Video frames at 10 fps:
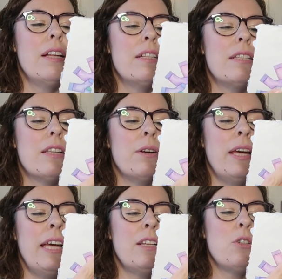So
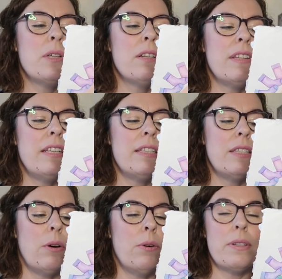each one of these
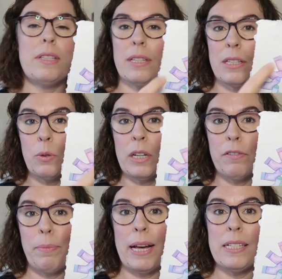socks, there's
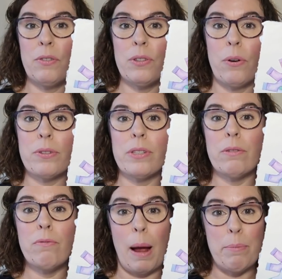12 pairs of socks,
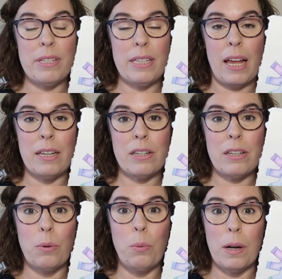
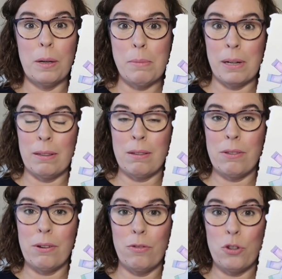represent 1 month
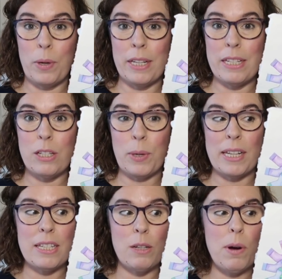of
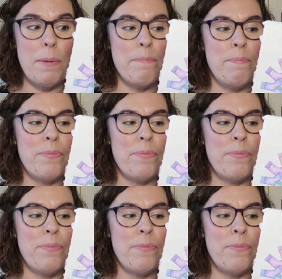2021.